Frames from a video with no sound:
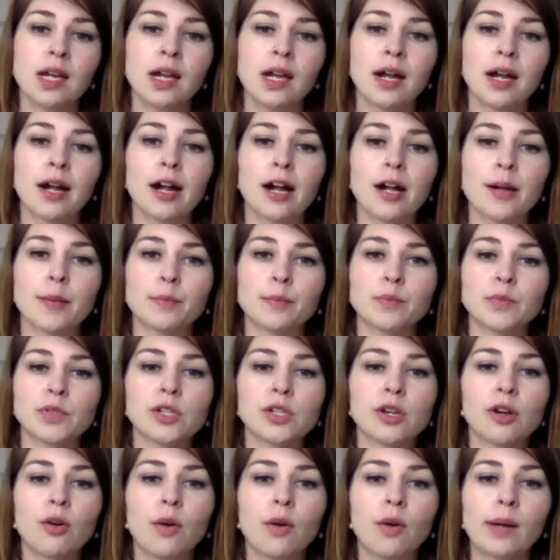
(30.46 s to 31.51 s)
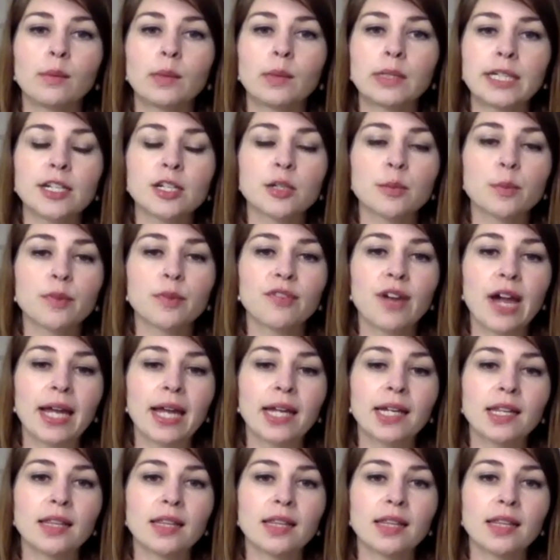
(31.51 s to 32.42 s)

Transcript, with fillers: Um, so I wanted to provide